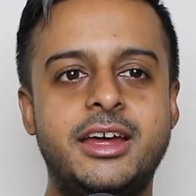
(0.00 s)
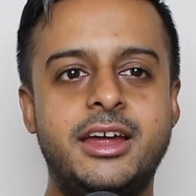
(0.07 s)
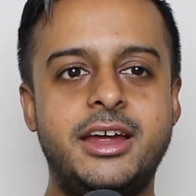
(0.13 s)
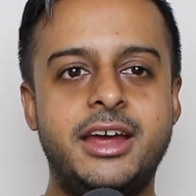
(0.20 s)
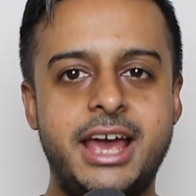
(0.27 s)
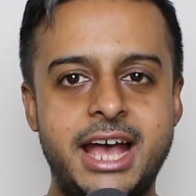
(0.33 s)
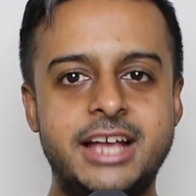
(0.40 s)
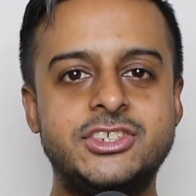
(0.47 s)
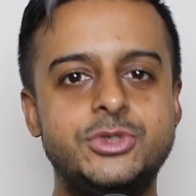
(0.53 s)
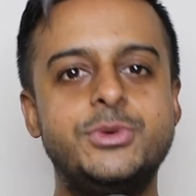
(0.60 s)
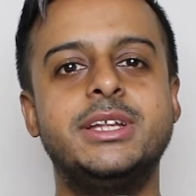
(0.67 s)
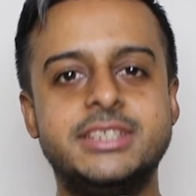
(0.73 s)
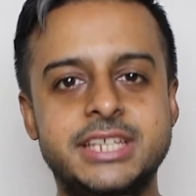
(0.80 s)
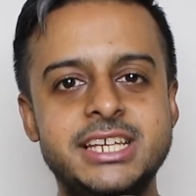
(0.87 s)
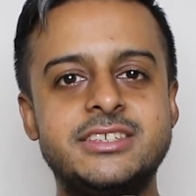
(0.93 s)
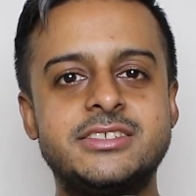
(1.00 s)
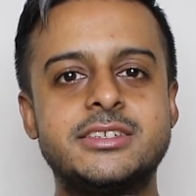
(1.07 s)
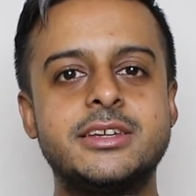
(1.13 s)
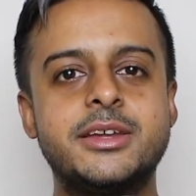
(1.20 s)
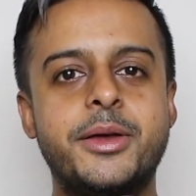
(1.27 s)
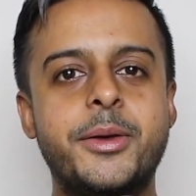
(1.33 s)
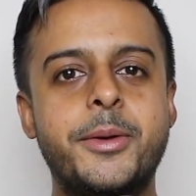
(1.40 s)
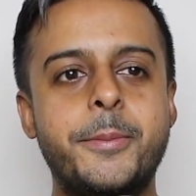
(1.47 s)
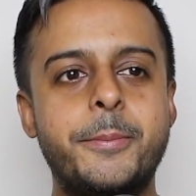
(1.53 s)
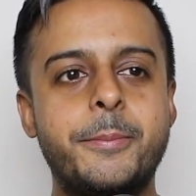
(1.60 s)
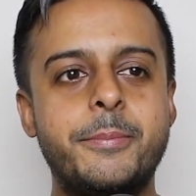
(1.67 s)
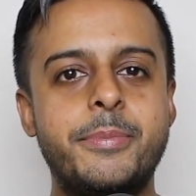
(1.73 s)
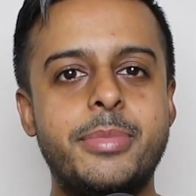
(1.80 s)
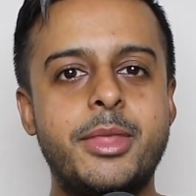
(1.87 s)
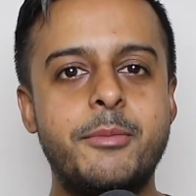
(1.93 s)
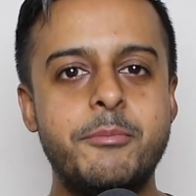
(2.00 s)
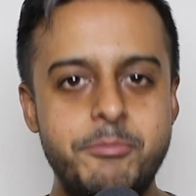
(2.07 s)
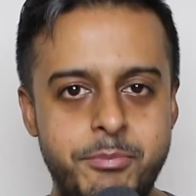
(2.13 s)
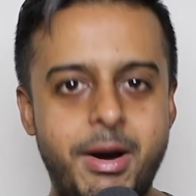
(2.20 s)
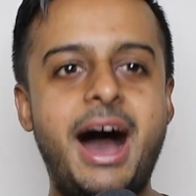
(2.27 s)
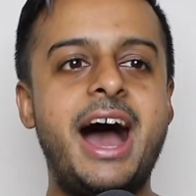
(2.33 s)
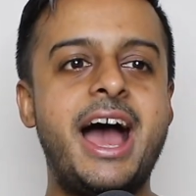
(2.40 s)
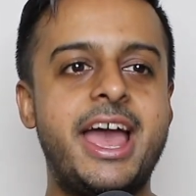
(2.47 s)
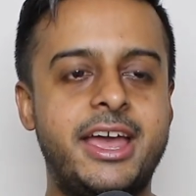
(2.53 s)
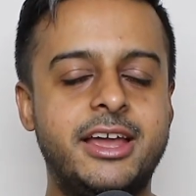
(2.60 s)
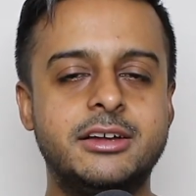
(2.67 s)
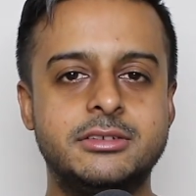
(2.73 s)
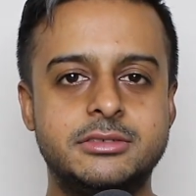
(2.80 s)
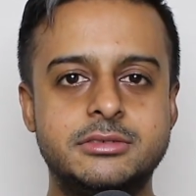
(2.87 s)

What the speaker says: has to at least buy